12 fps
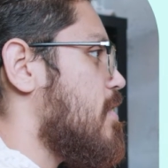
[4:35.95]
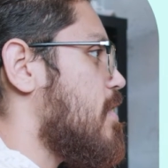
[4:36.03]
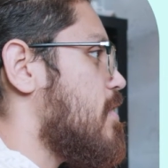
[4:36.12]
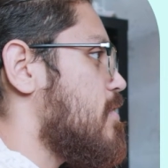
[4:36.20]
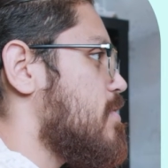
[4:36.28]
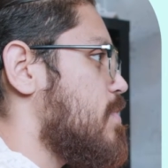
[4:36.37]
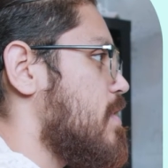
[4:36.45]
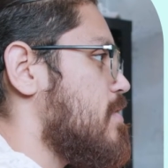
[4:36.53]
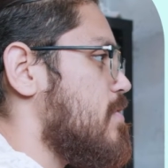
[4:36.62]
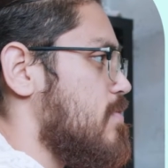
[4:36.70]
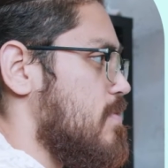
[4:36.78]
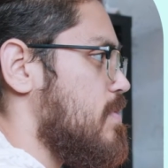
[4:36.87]
Our auto
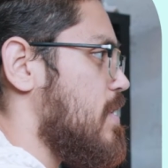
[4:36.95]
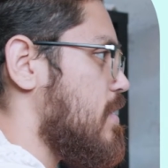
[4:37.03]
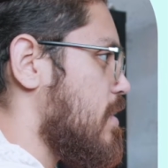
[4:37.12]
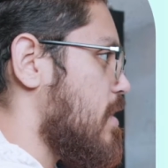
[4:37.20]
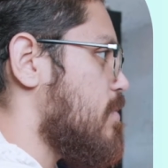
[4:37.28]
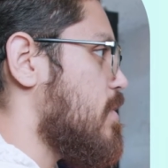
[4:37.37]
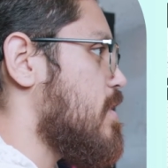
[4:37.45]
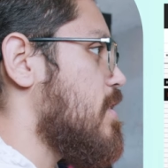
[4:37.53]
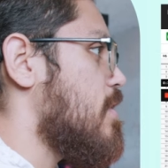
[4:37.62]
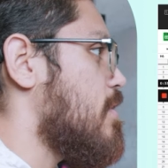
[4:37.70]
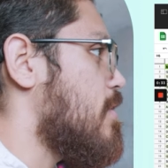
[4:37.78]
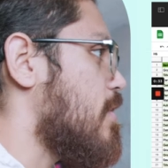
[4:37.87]
expenses, we spent a lot of money
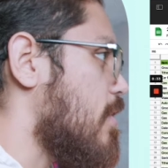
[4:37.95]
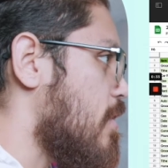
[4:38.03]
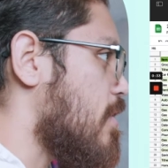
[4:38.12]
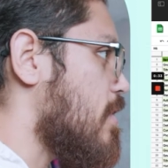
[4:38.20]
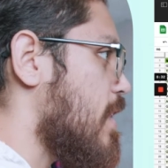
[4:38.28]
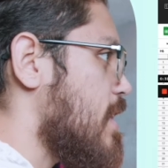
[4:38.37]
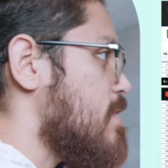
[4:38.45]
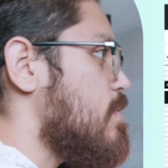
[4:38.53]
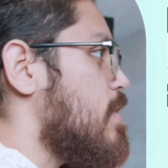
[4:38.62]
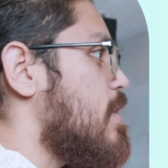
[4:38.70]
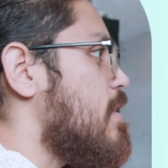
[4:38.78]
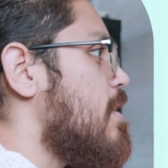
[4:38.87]
on our car last
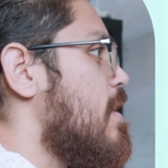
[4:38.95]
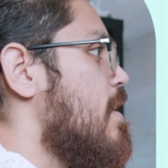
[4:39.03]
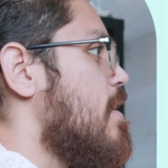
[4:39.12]
month.